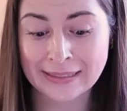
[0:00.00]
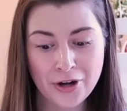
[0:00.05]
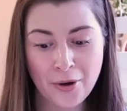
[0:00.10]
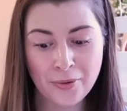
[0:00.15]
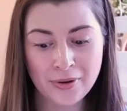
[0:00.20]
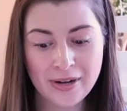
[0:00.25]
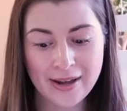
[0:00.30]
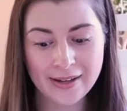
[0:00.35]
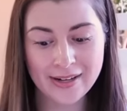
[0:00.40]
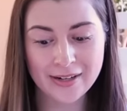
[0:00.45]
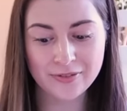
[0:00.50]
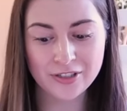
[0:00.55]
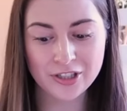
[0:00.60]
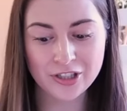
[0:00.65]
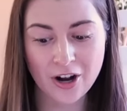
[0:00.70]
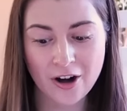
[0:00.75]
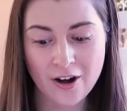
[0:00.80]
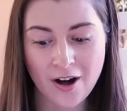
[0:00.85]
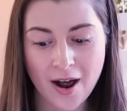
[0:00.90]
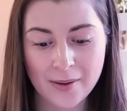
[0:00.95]
No negative
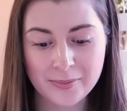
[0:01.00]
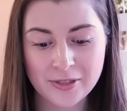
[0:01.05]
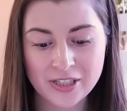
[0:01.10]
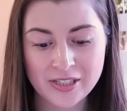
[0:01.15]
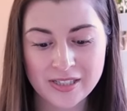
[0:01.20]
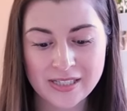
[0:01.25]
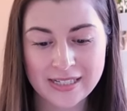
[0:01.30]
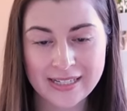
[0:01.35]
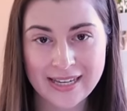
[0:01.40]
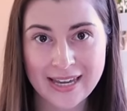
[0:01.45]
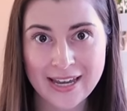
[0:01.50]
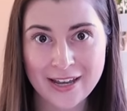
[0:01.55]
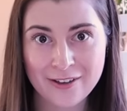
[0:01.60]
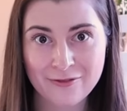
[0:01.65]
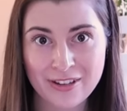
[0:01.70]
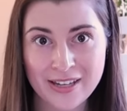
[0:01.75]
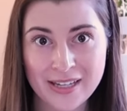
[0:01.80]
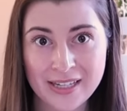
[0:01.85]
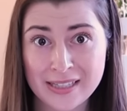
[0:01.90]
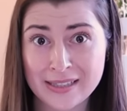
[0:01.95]
star options to give.